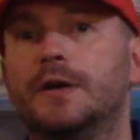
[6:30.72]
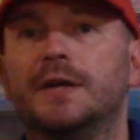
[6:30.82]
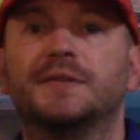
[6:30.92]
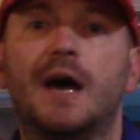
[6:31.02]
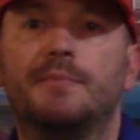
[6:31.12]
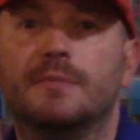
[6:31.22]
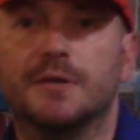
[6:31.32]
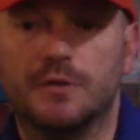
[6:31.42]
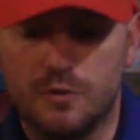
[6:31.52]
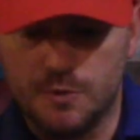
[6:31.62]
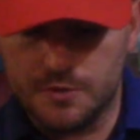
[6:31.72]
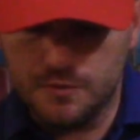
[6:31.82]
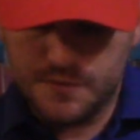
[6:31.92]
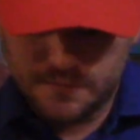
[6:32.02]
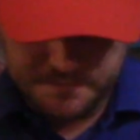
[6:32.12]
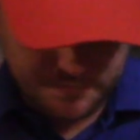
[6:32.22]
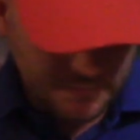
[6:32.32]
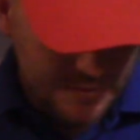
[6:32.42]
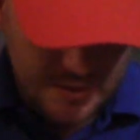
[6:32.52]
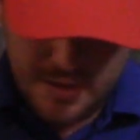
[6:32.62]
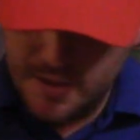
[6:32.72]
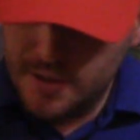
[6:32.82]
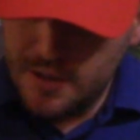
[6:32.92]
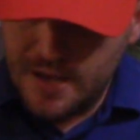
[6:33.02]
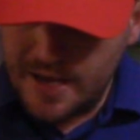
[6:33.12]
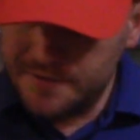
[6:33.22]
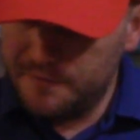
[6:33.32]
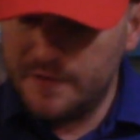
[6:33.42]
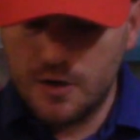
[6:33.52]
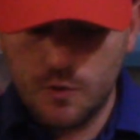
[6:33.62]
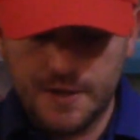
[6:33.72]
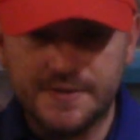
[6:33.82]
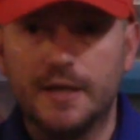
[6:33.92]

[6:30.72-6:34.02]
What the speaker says: nice complement to the normal truths. On to Fairways,